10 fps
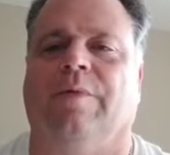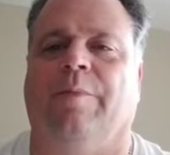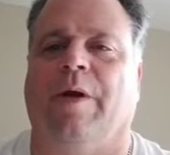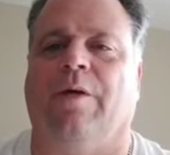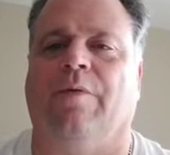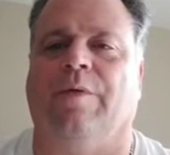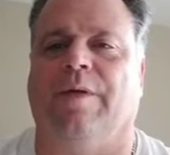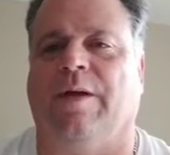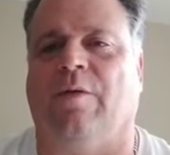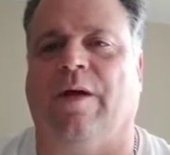barrel with
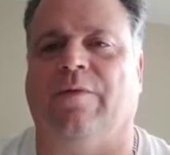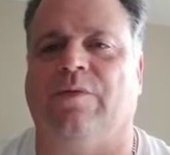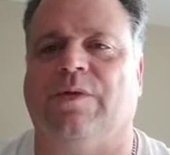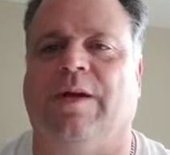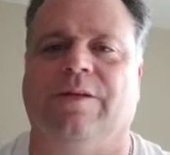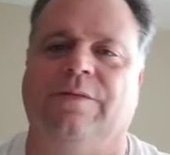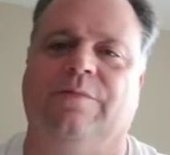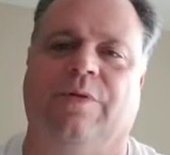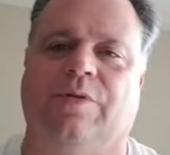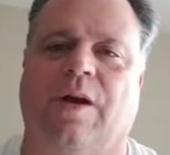like a rifle sights.
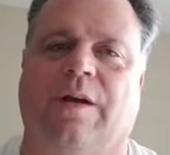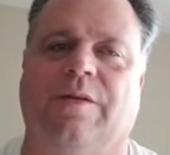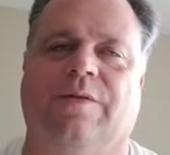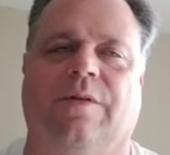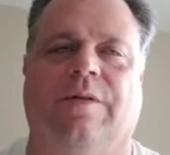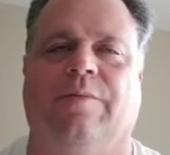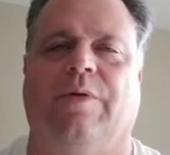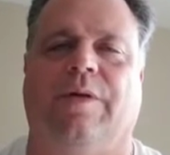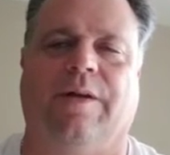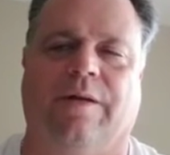Put shotguns on it.
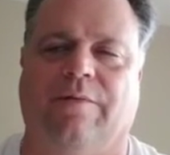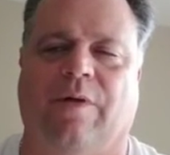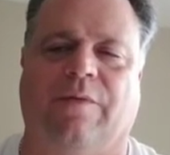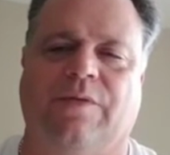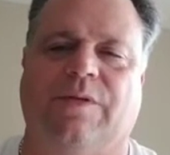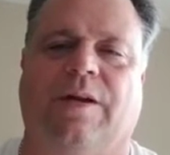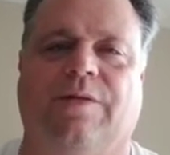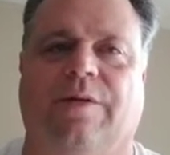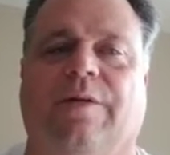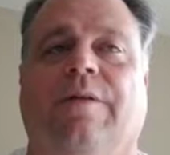Put a rifle sights
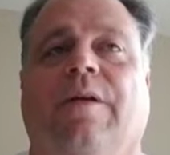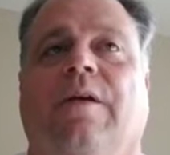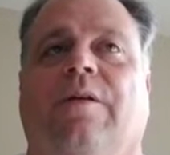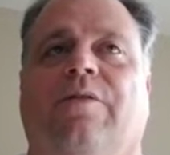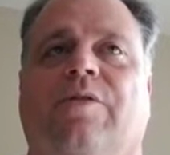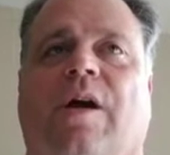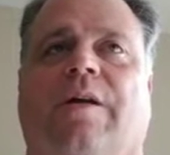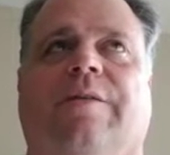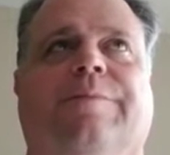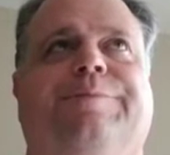on it.
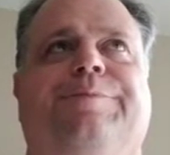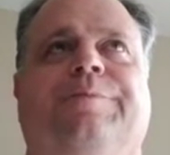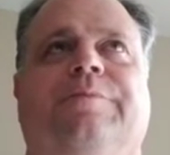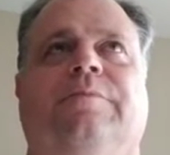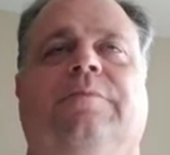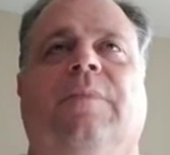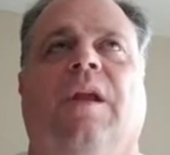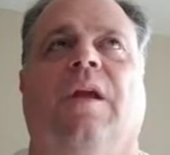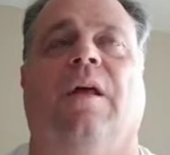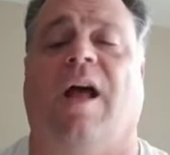Shotgun.
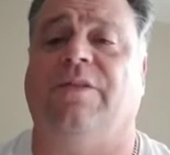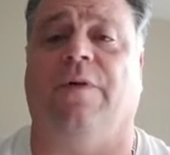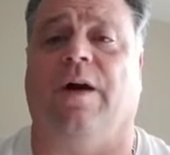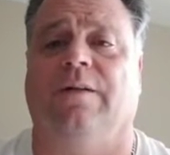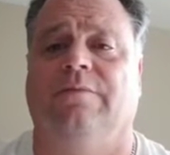That's fine.